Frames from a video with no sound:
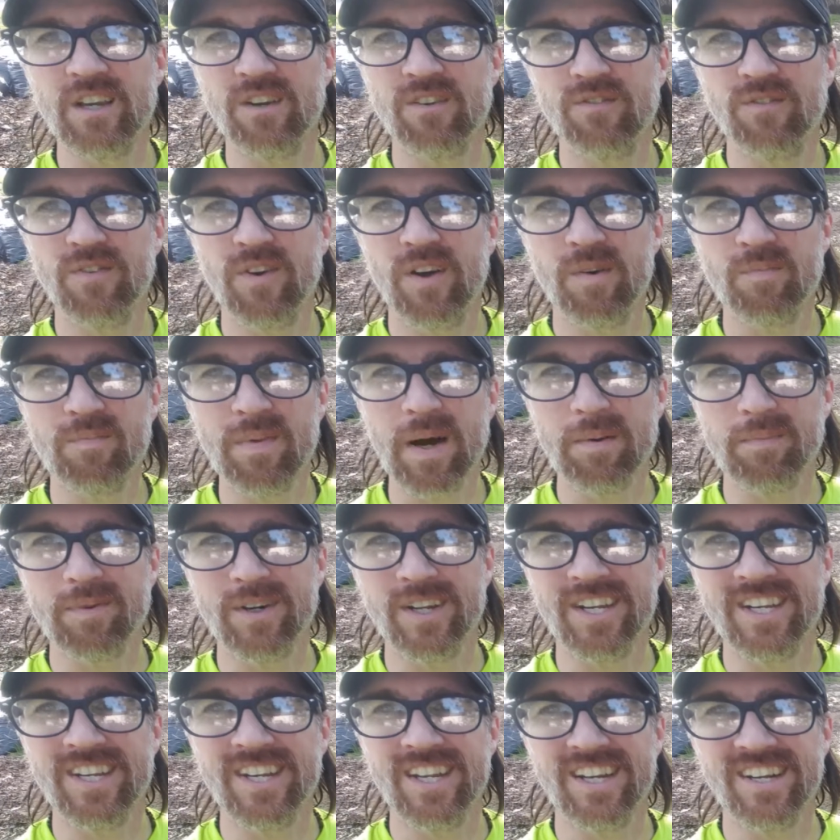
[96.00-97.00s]
give my
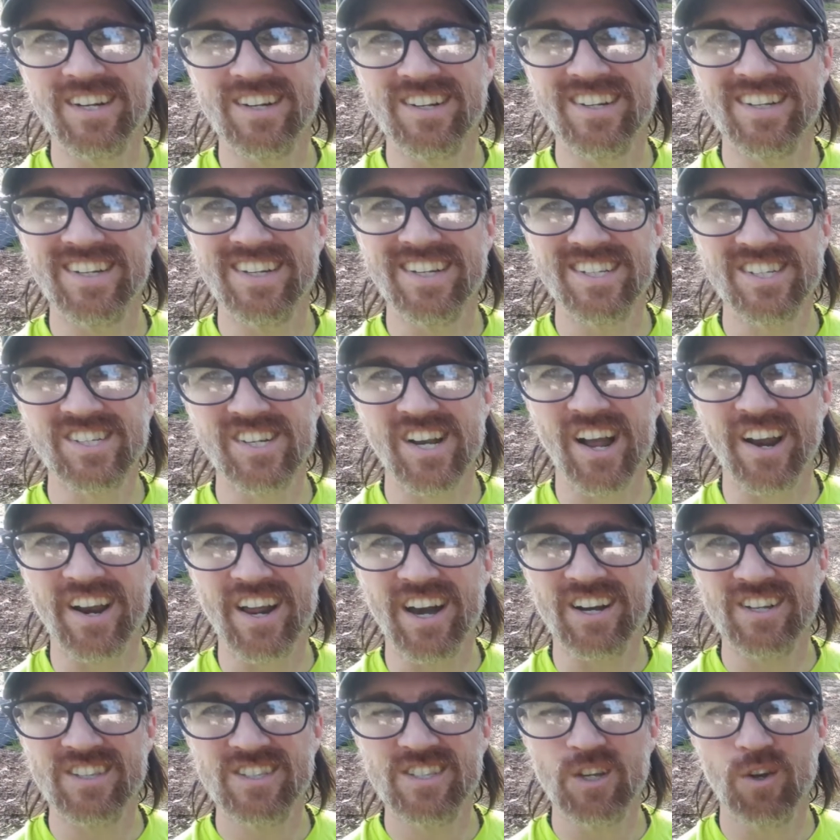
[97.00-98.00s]
buddy Dale a shout
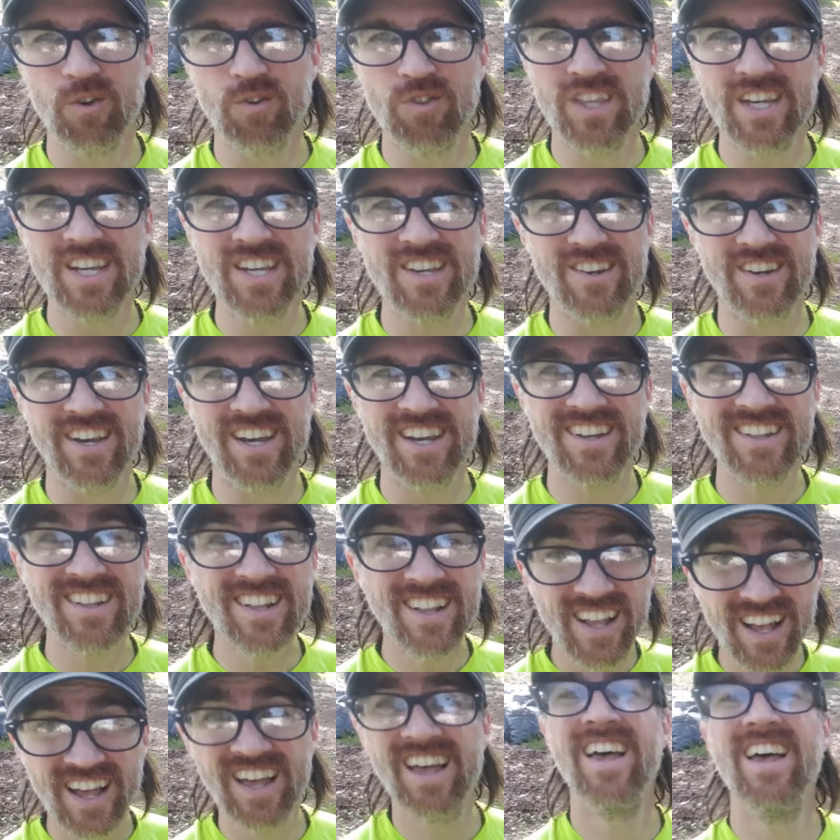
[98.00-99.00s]
out. So thank you, Dale.
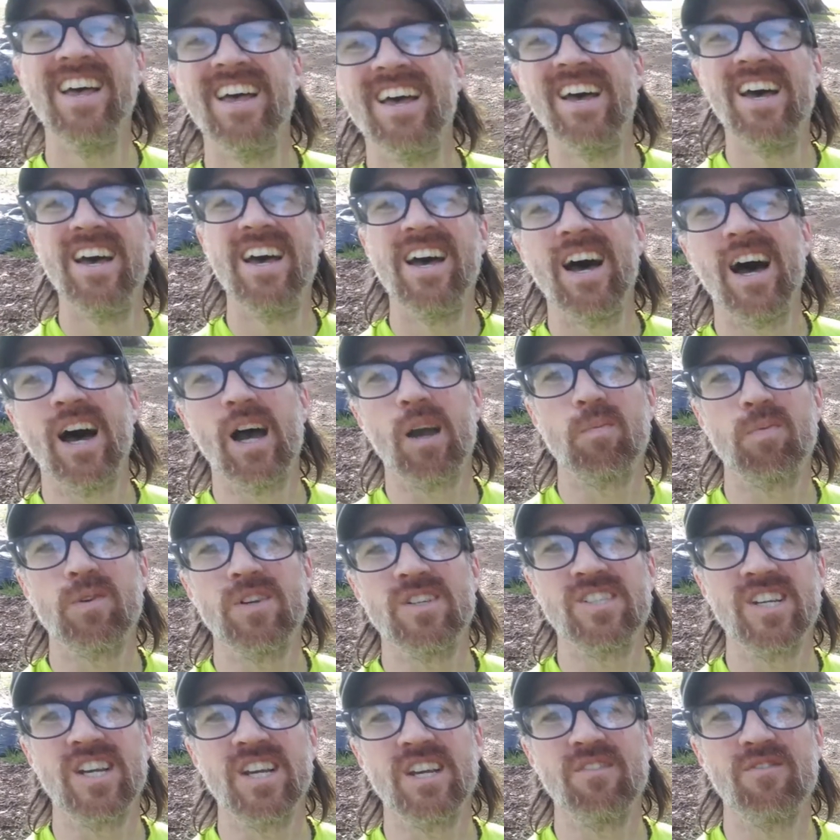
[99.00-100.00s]
I
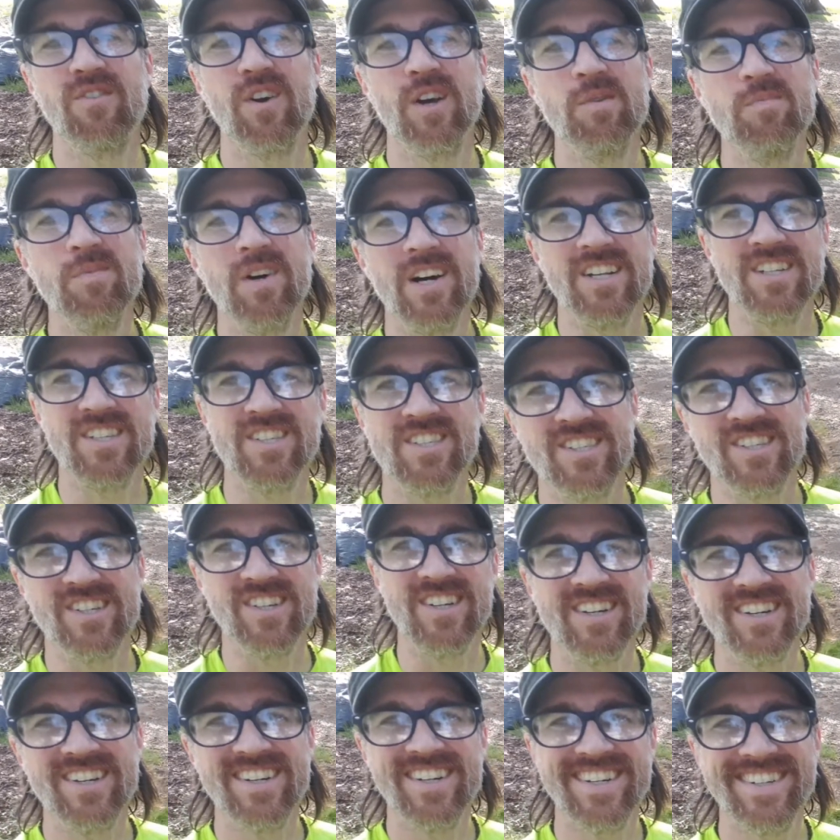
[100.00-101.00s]
appreciate you very much,
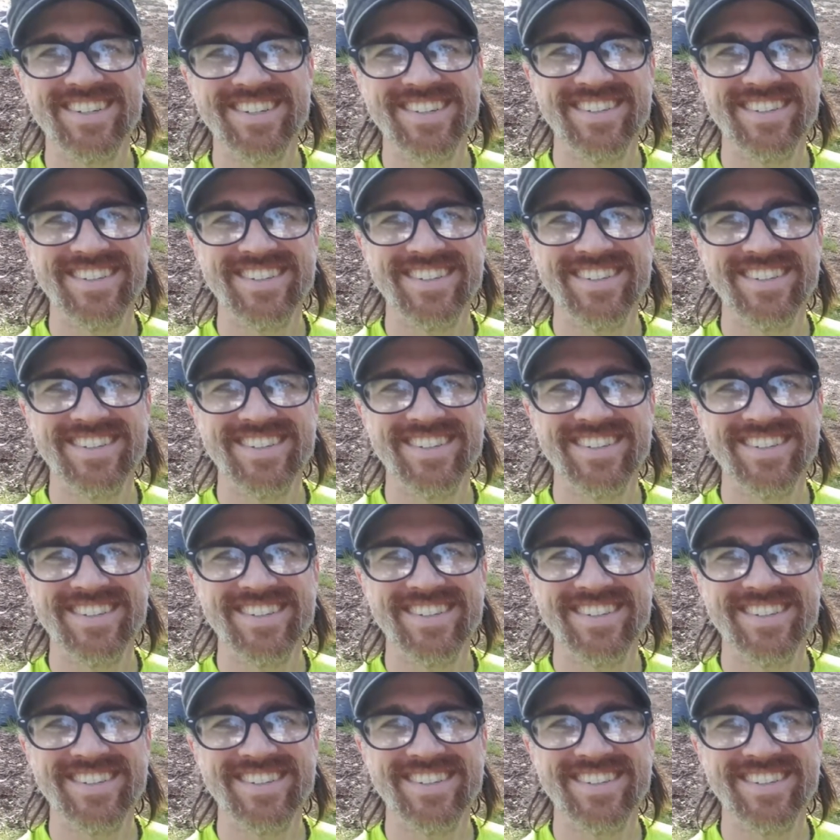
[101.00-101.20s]
sir.